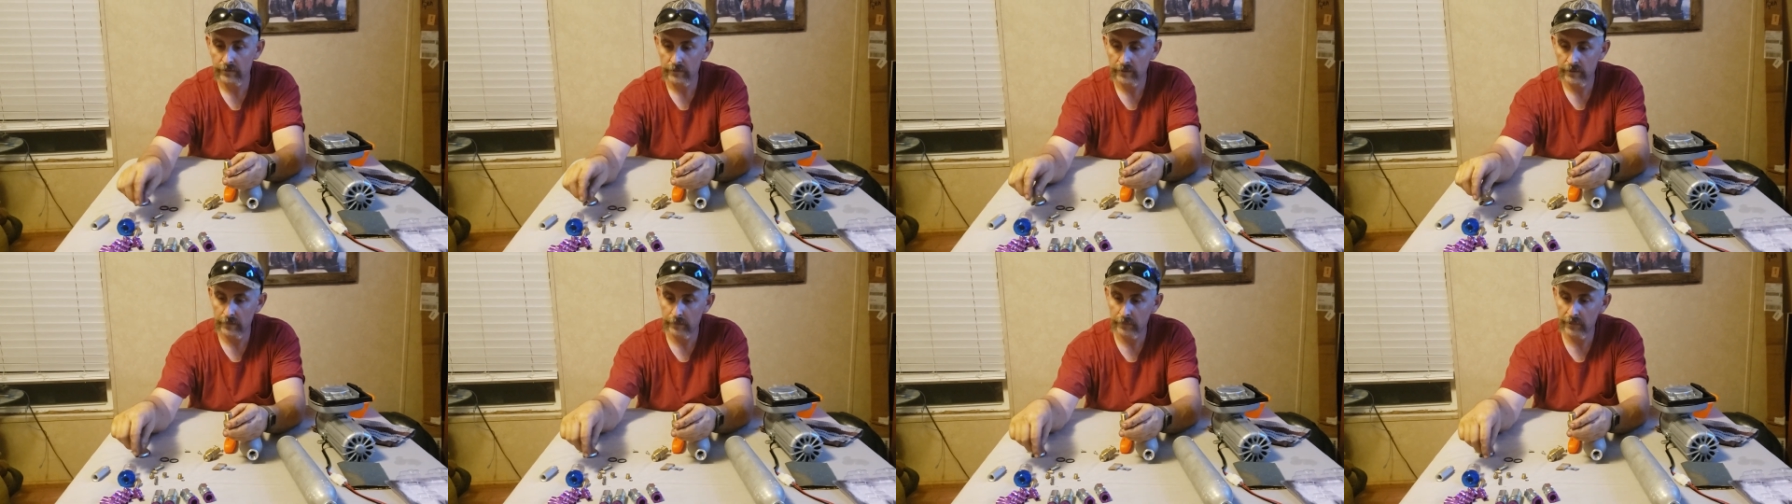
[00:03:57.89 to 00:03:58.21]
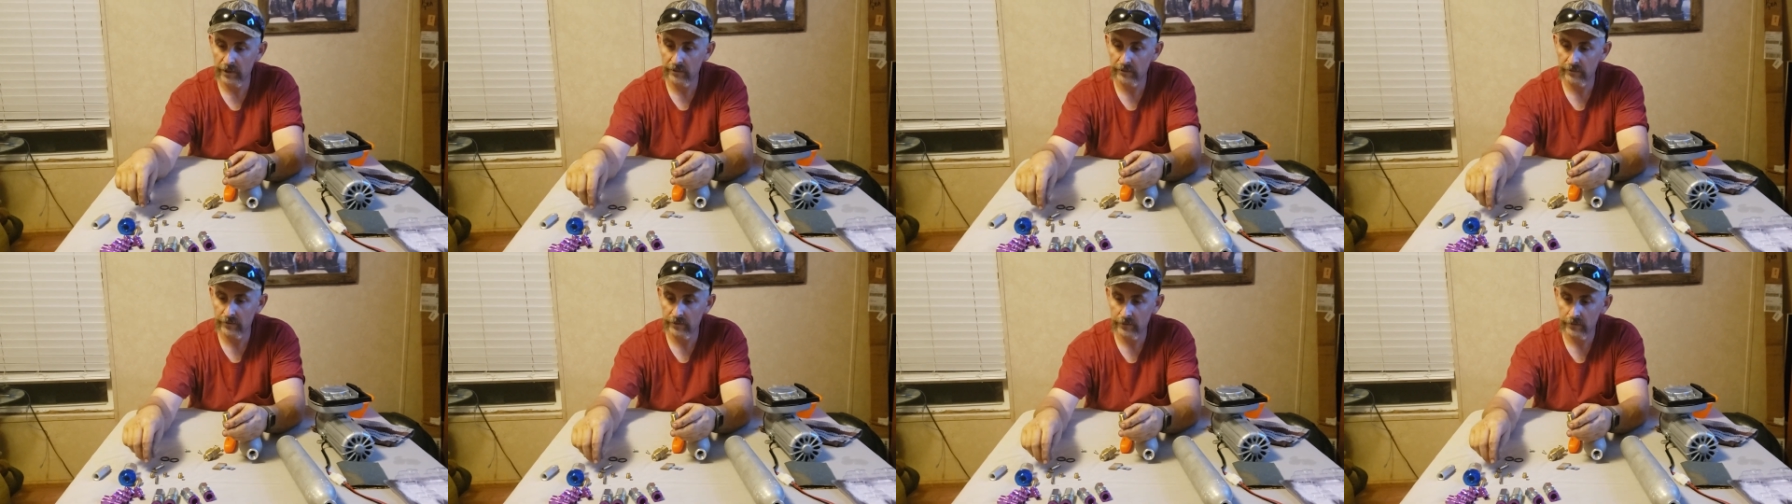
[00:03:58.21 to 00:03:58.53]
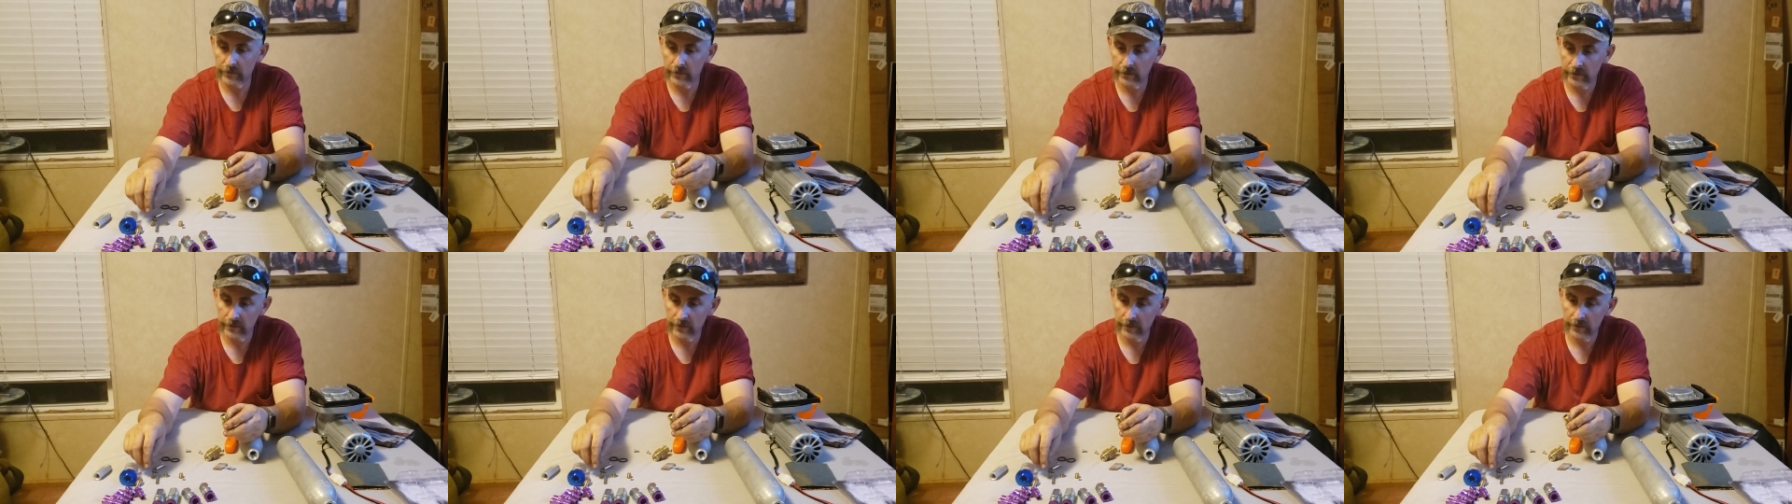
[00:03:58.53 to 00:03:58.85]
they're
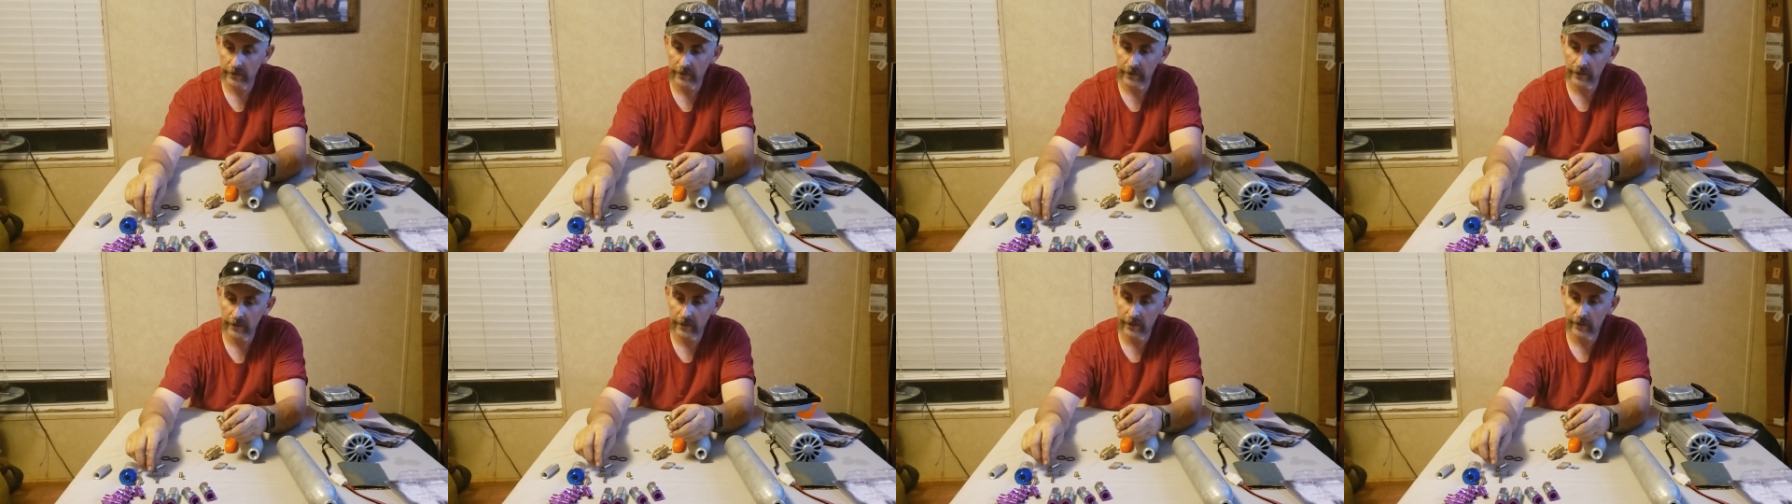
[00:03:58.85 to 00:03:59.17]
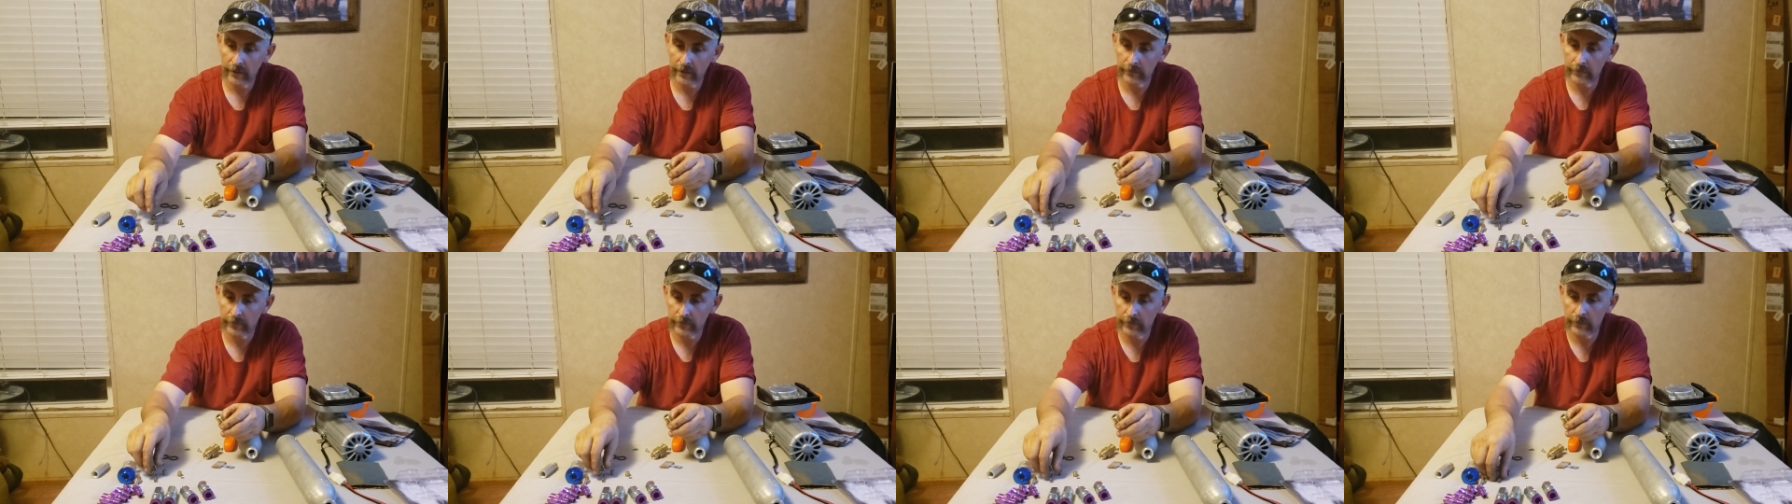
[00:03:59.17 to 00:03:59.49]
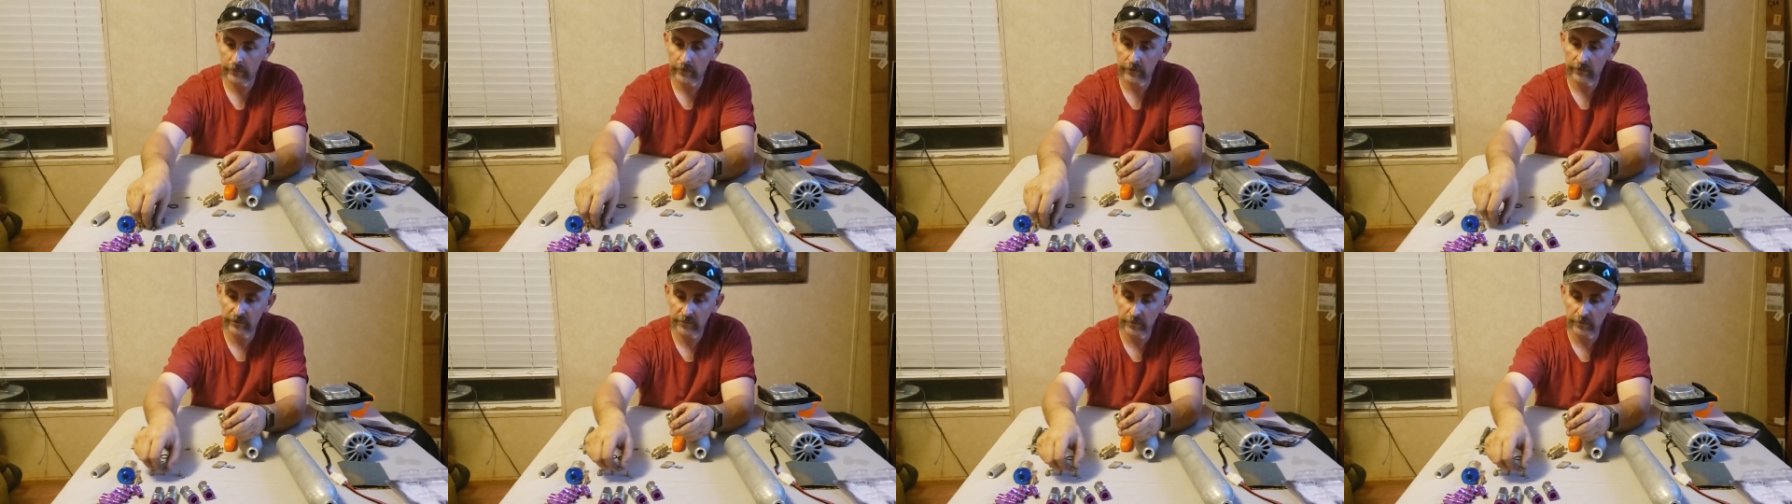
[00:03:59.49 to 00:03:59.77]
basically going to have a